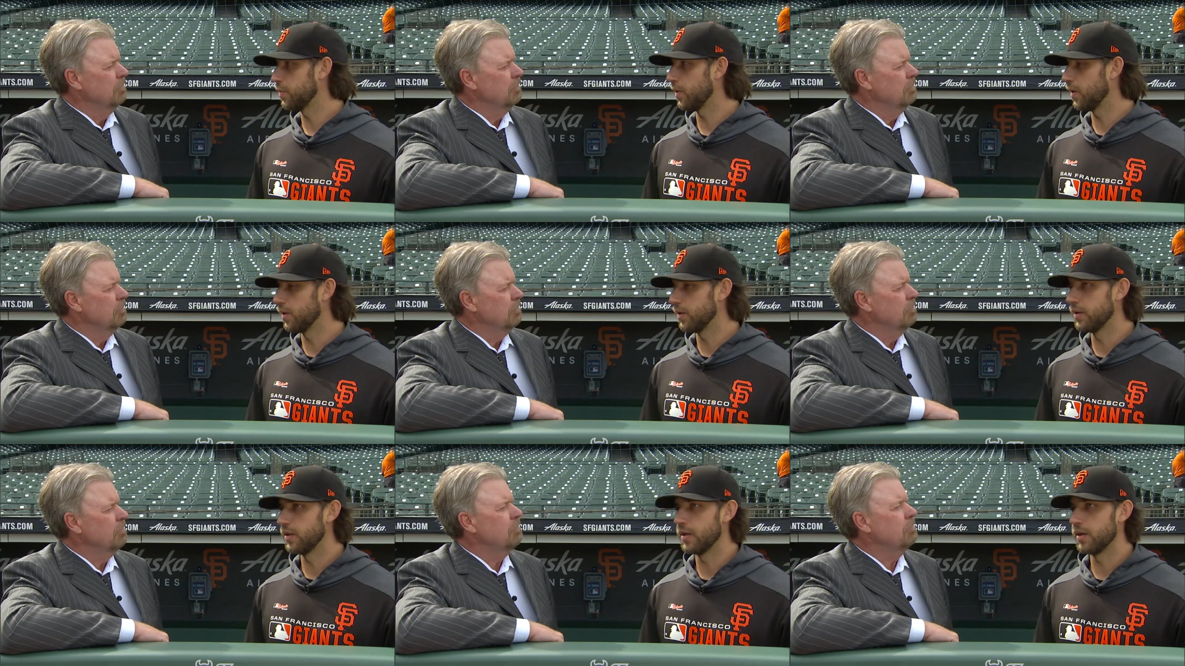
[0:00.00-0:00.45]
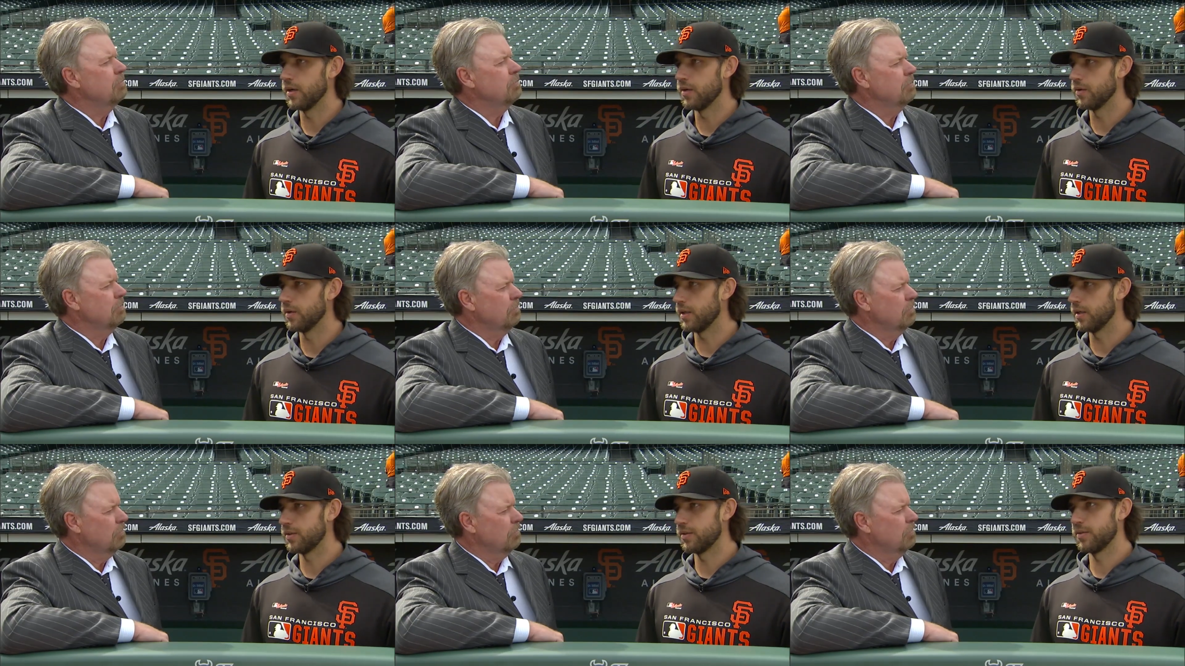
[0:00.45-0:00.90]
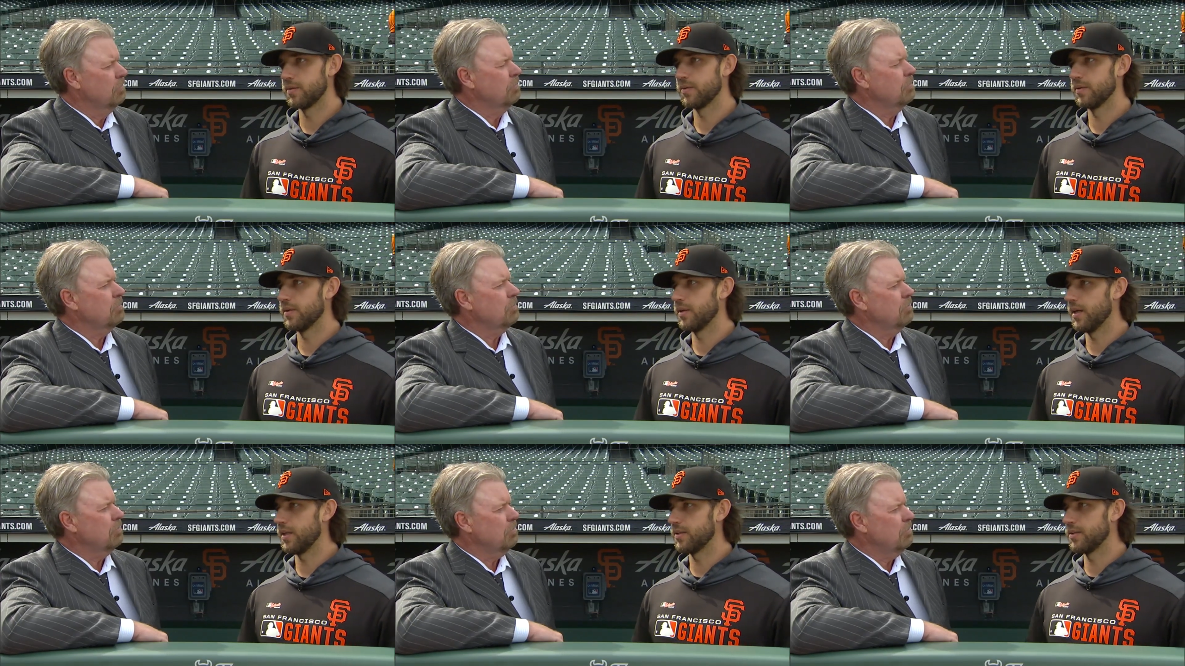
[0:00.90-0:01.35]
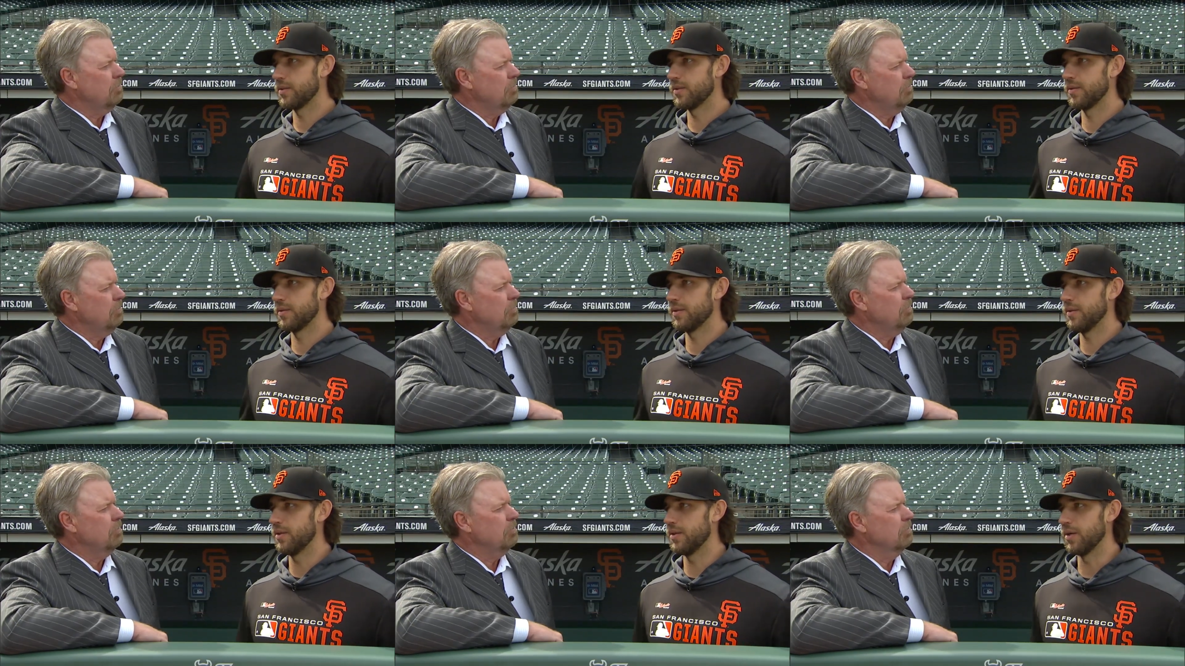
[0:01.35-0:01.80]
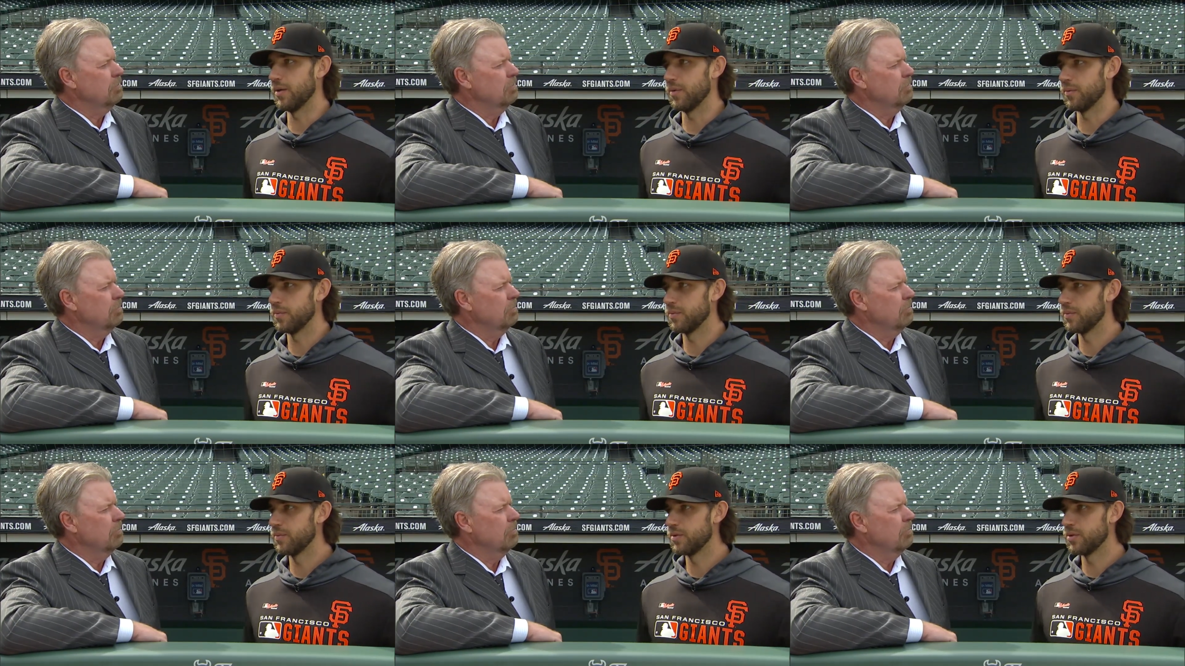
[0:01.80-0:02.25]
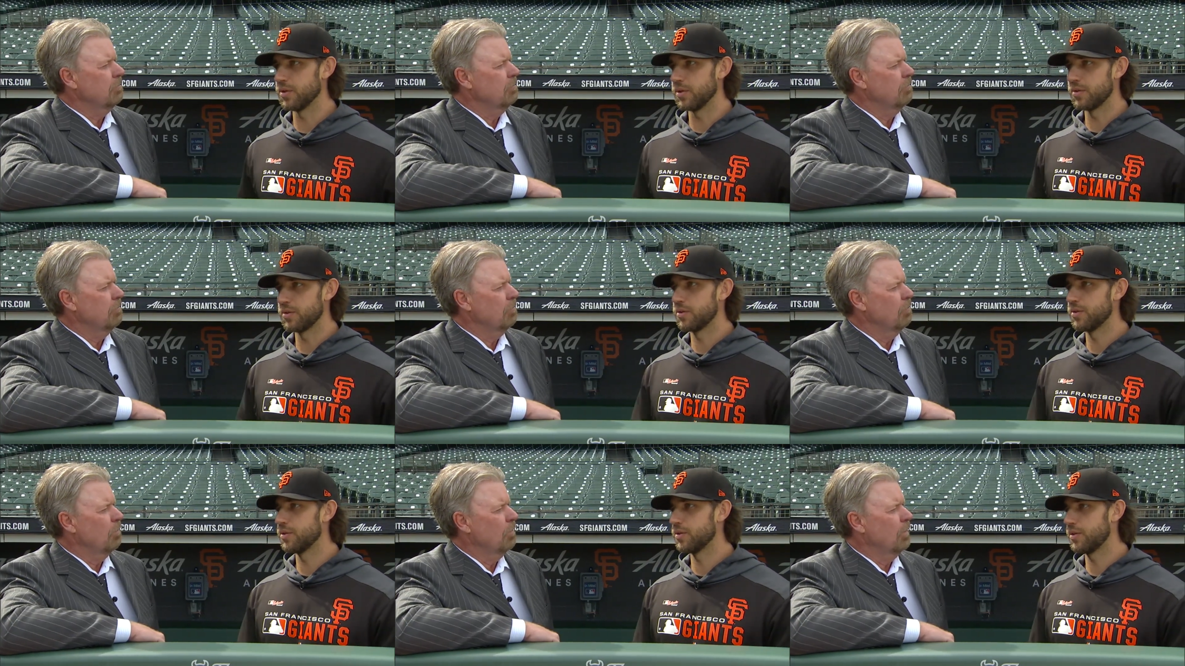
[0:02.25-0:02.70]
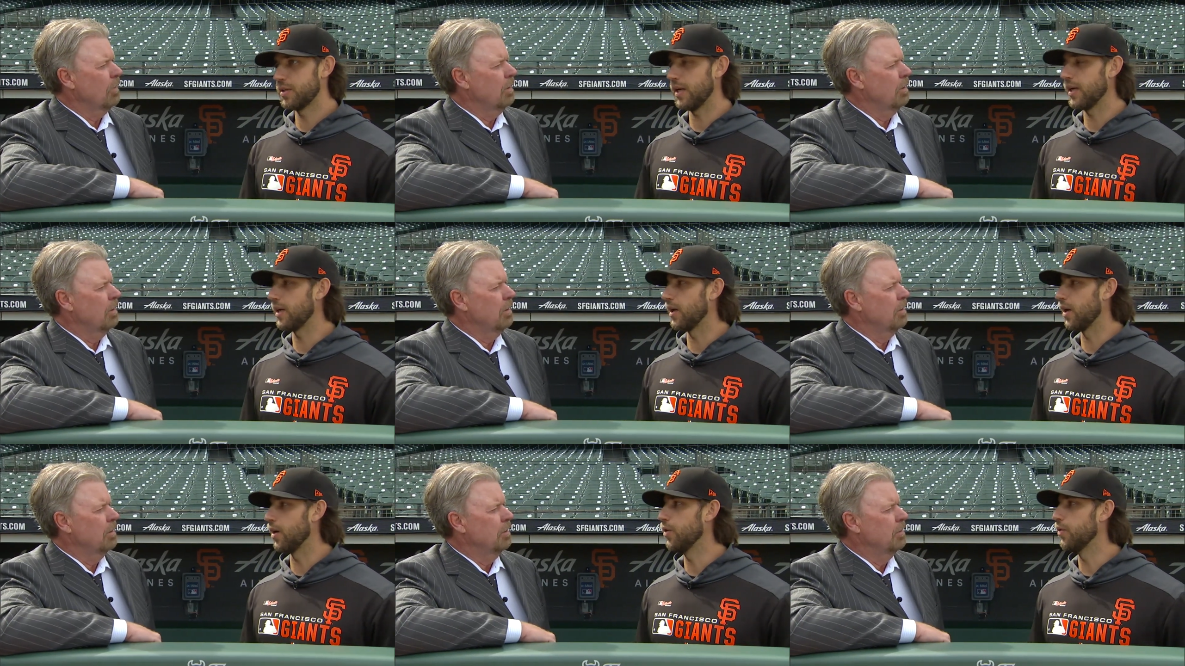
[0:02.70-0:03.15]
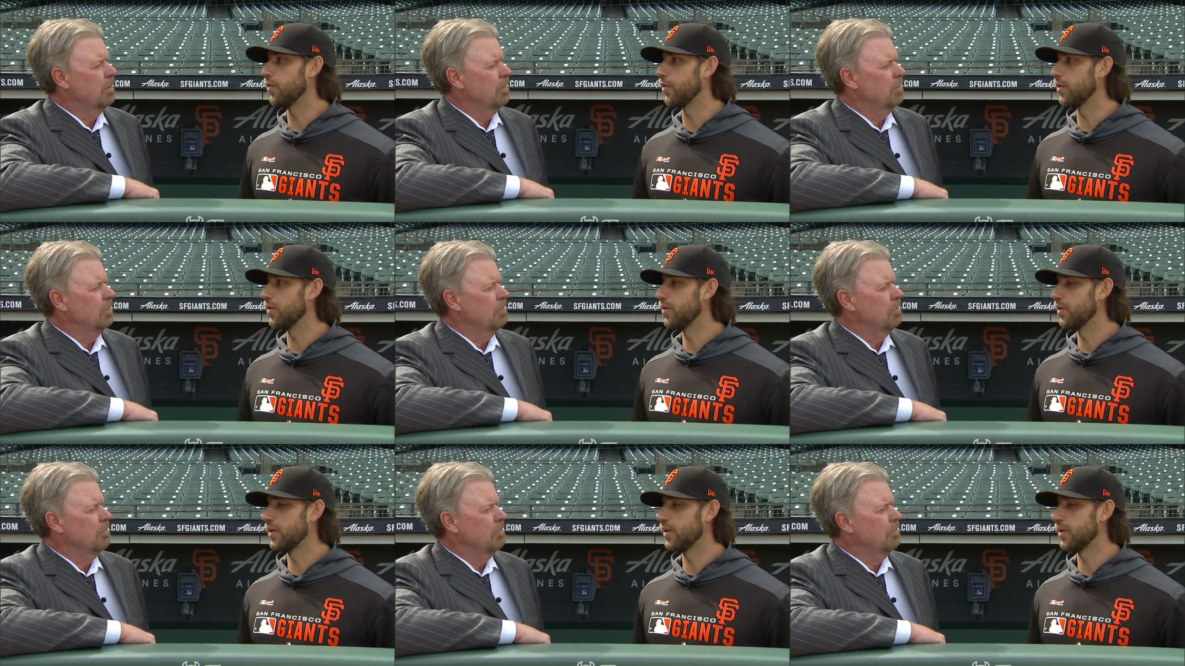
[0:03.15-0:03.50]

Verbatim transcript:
Speaker 1: part you hit on, that's you know, just taken over.